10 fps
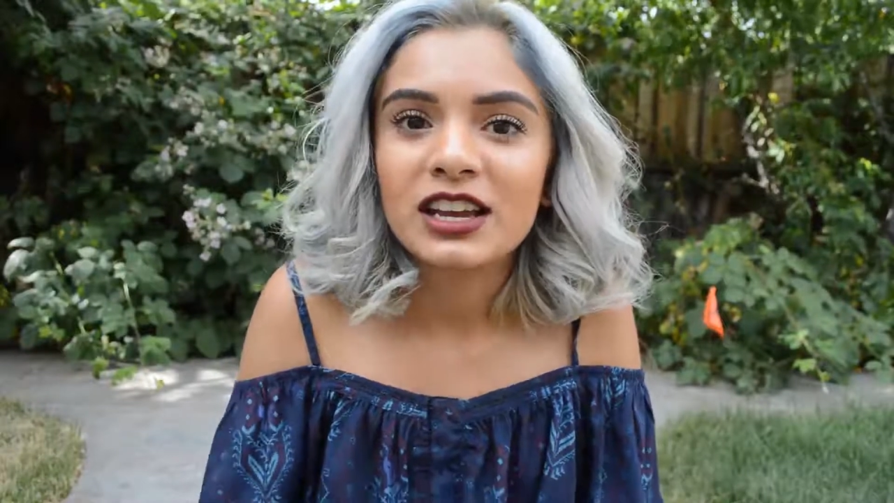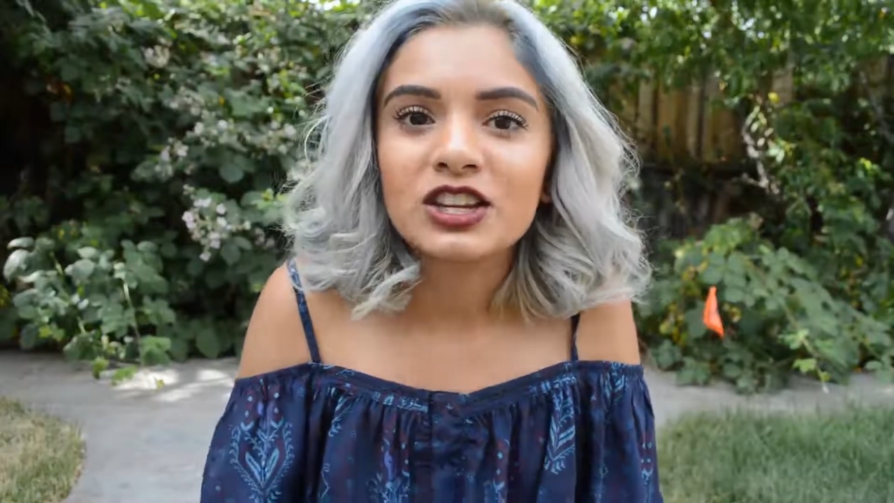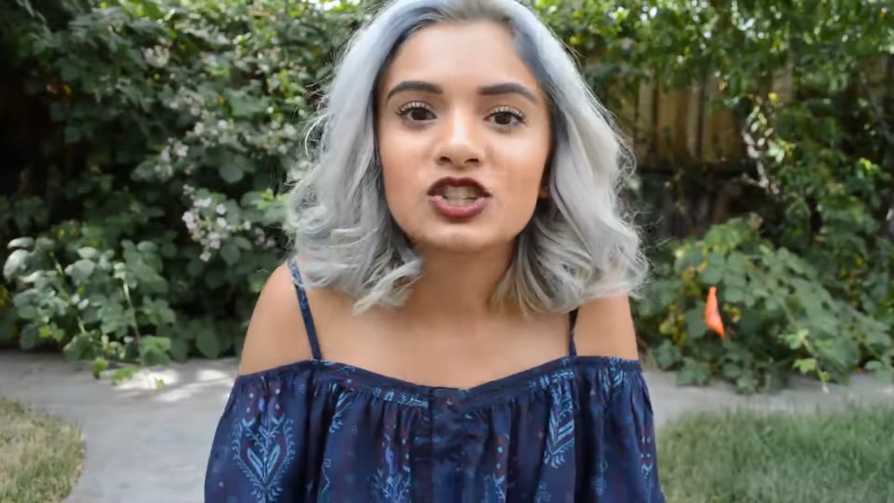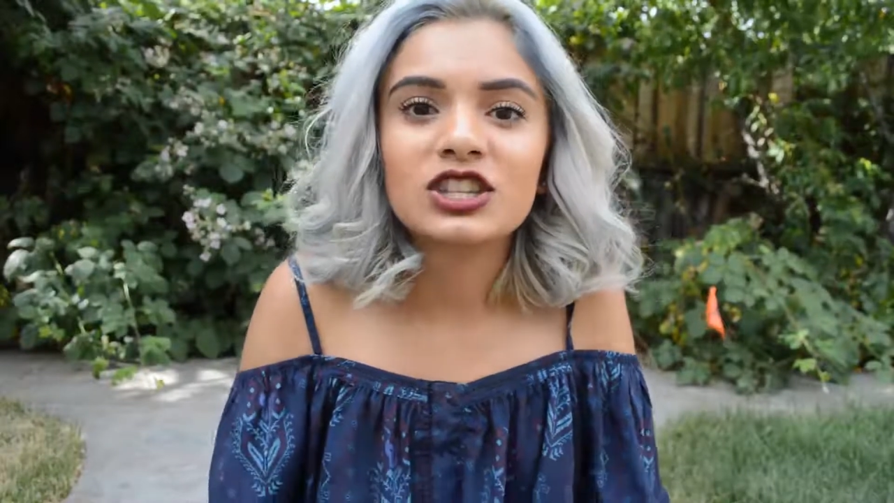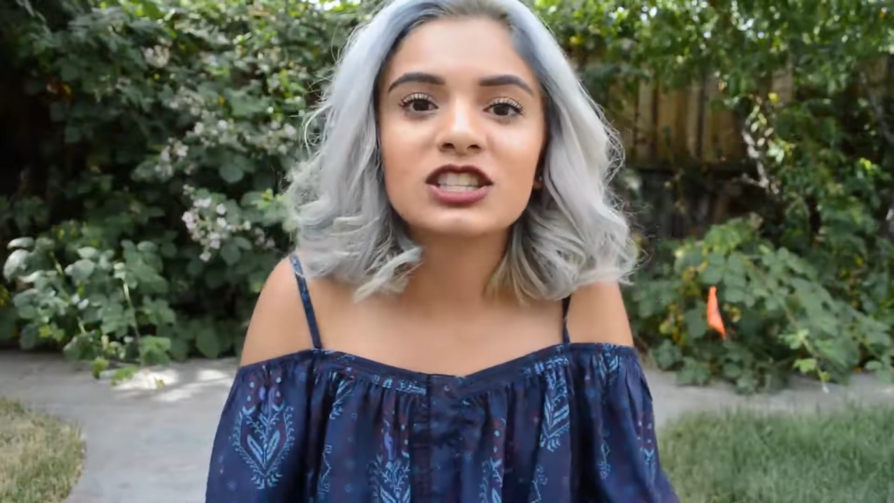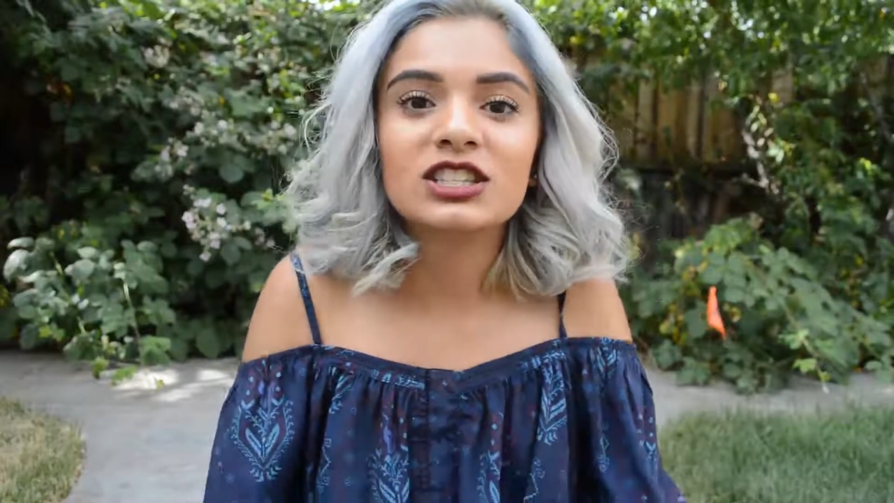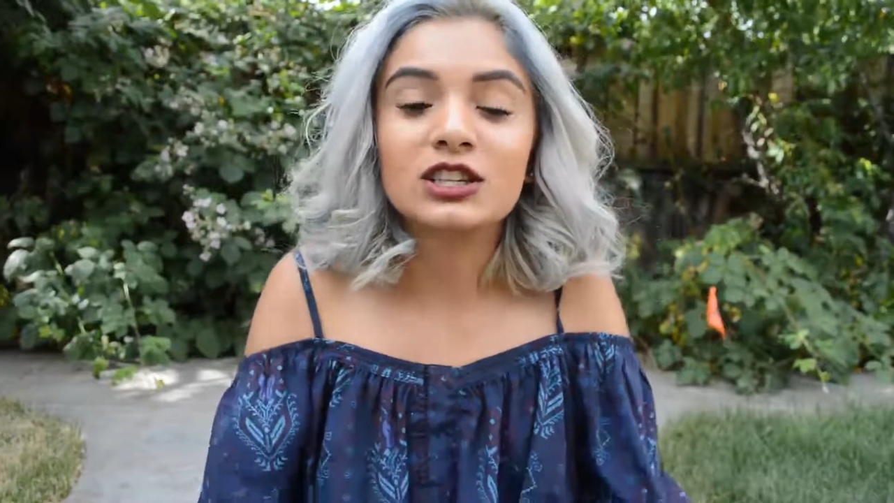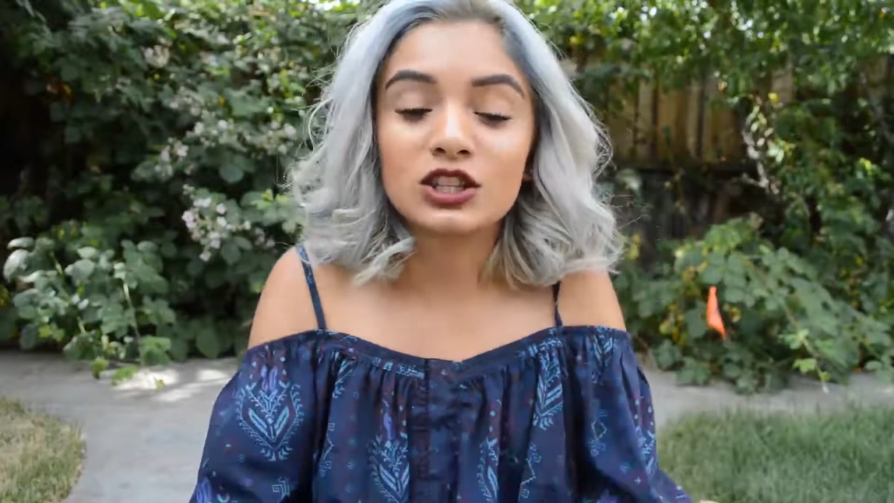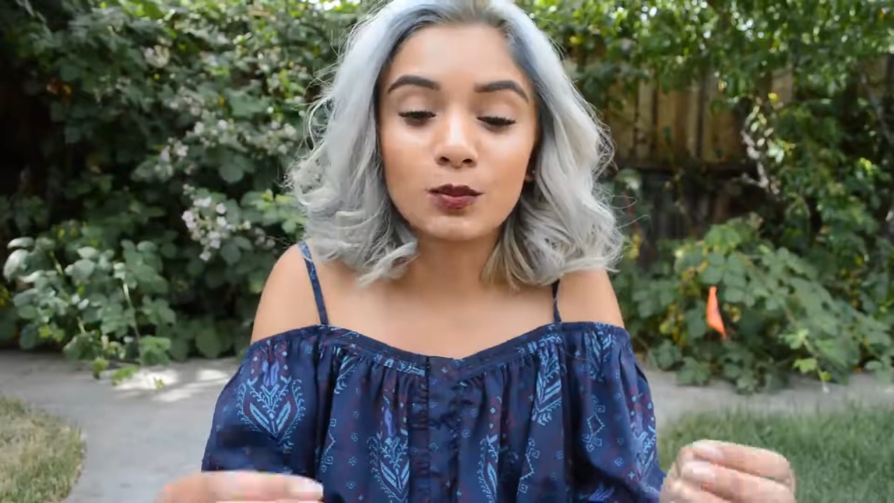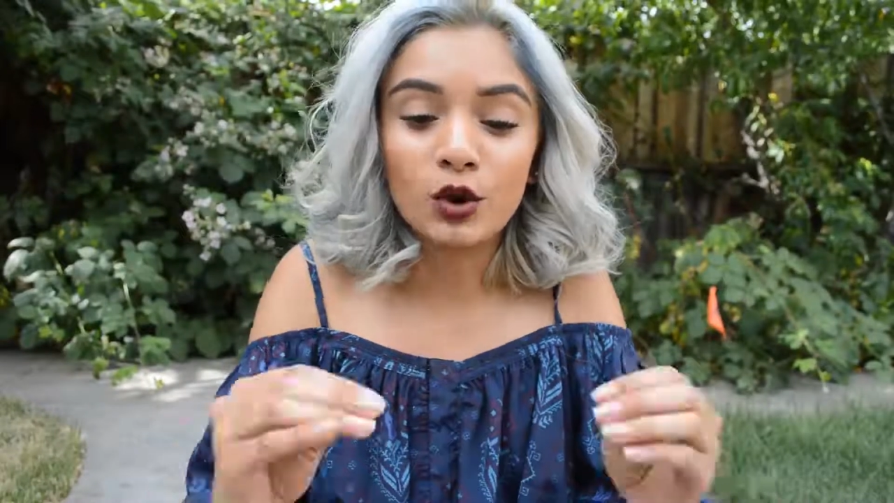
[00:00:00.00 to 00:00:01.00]

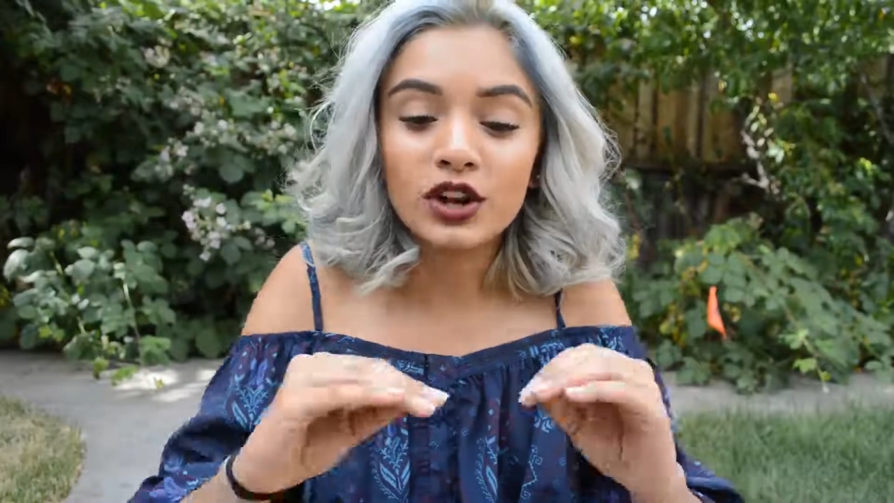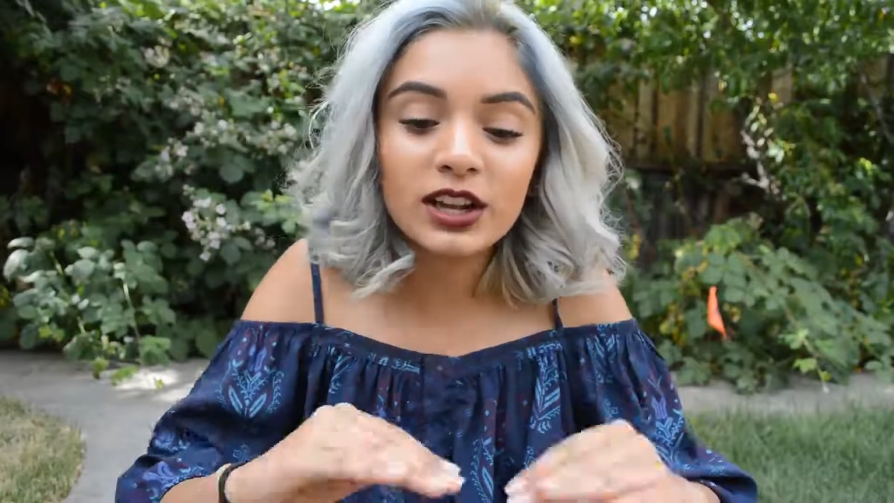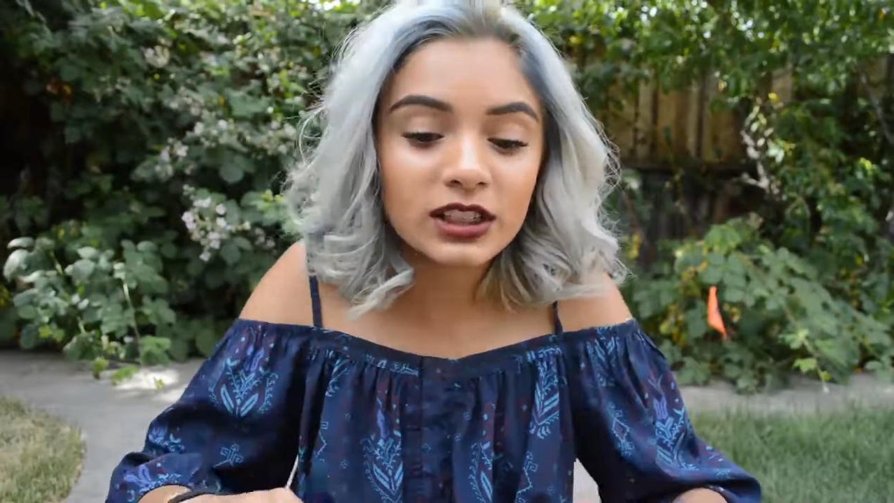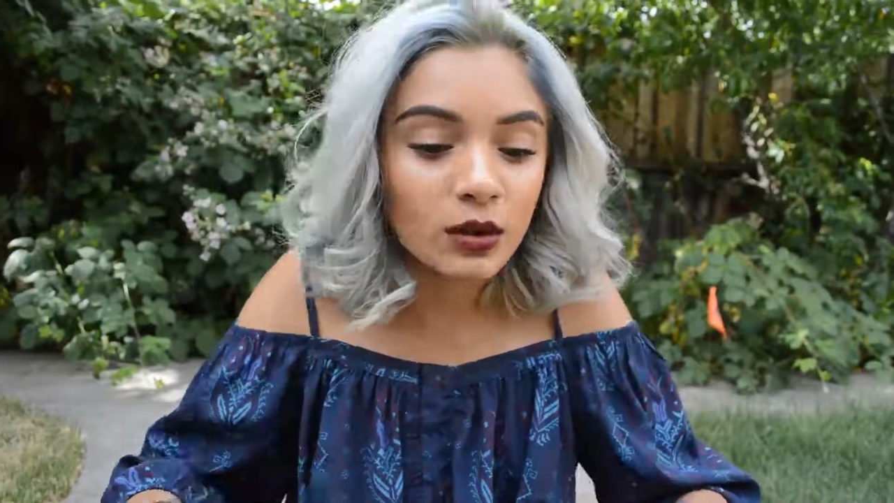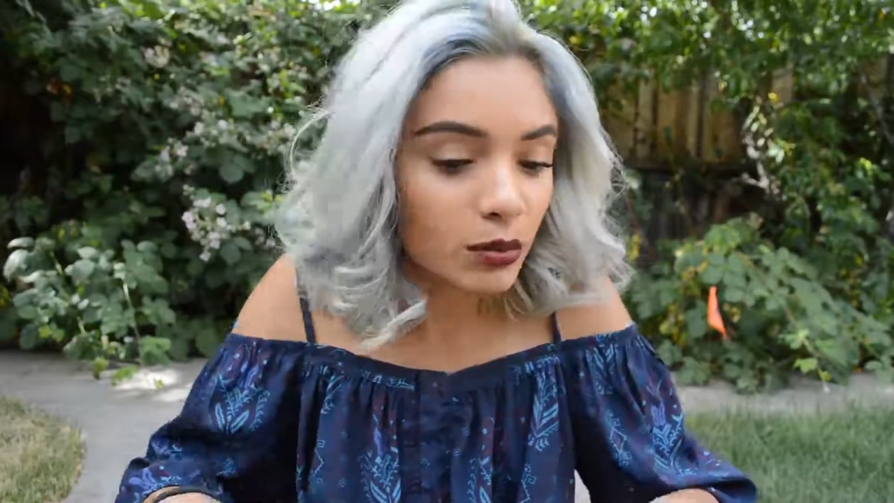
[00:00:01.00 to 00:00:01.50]
Just to put it at the